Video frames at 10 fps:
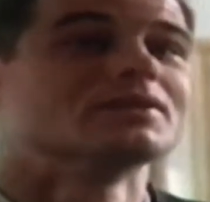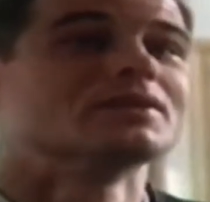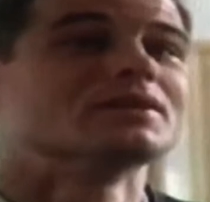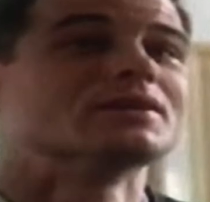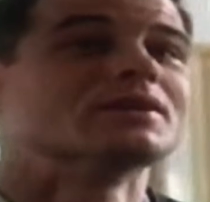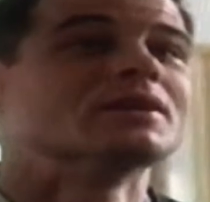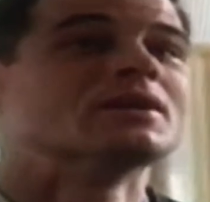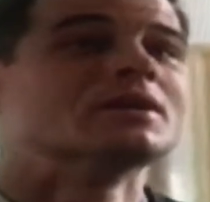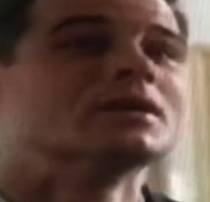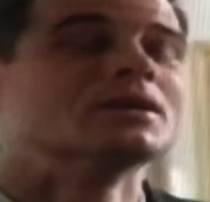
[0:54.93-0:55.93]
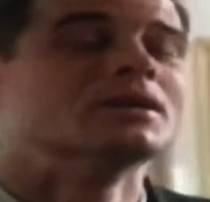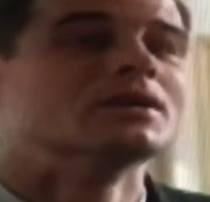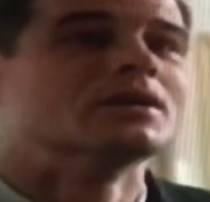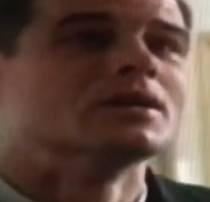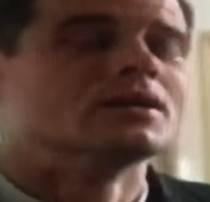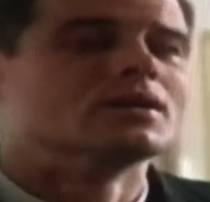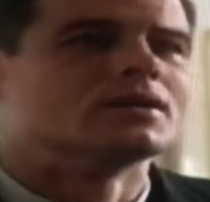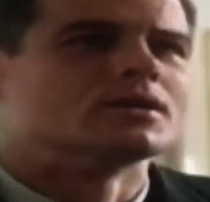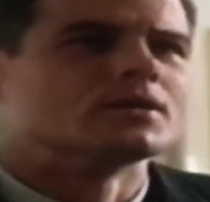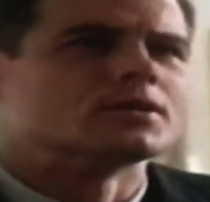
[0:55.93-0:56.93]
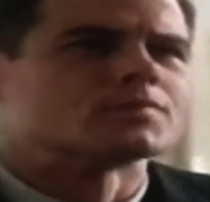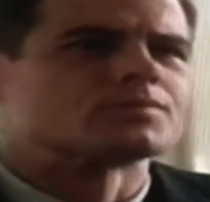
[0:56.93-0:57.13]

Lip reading: (no one is talking)